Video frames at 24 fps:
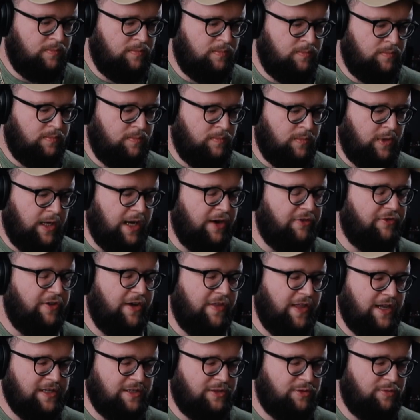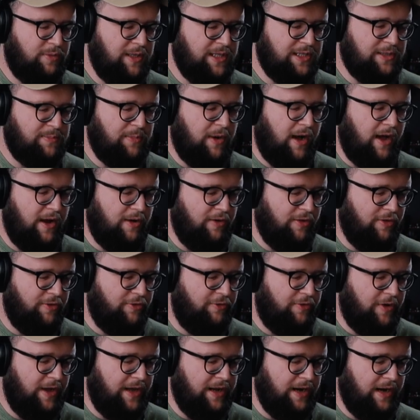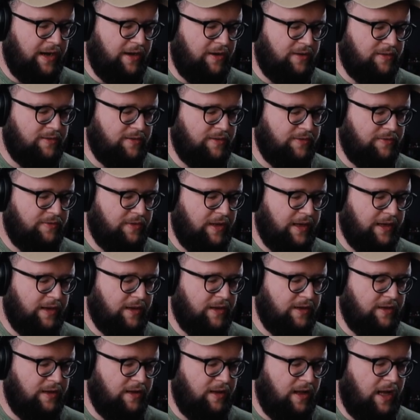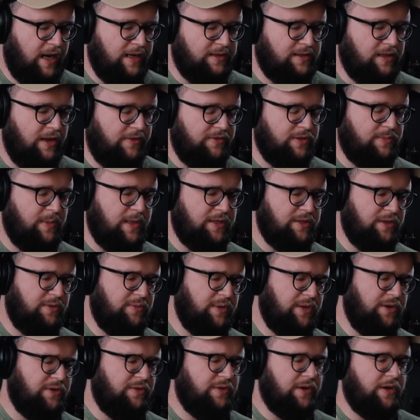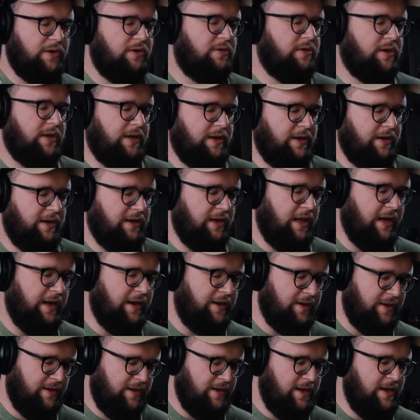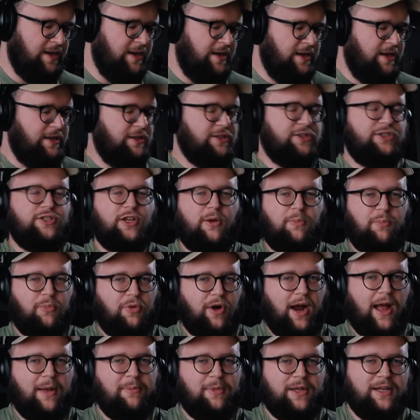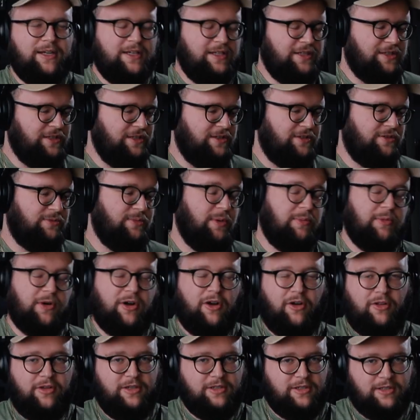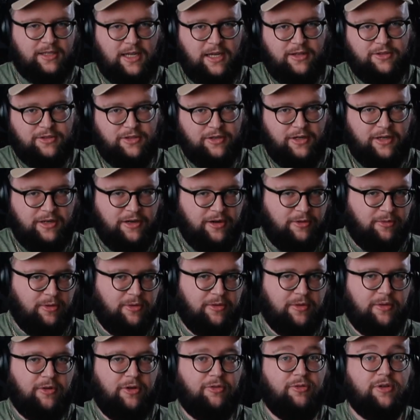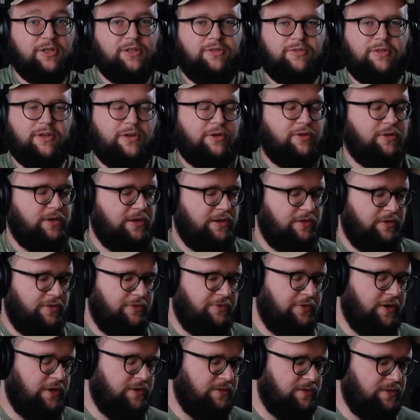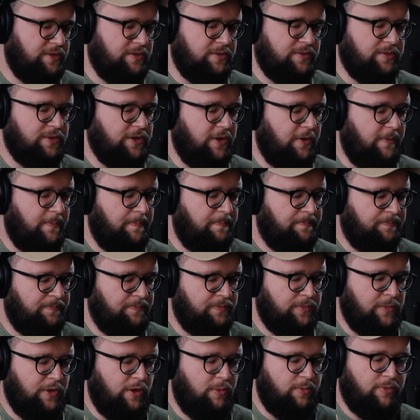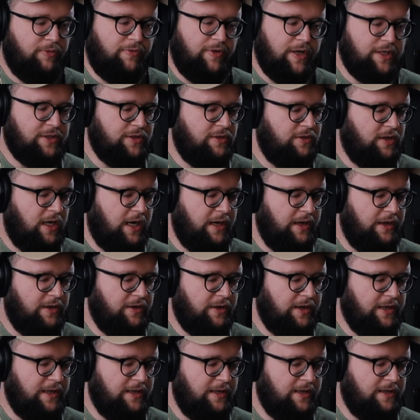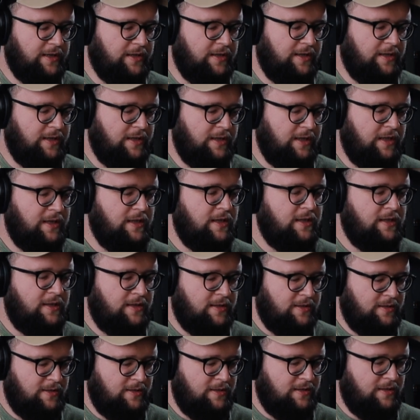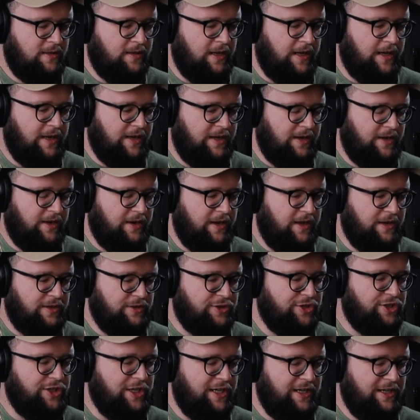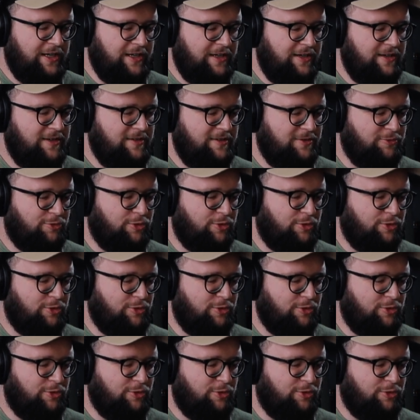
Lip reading: Got to find that sweet spot on the fade out of like a lot of stuff, especially when you're recording in like subprime conditions. Remember, all these sounds you're hearing were originally recorded on phones, so no professional audio gear and in shitty room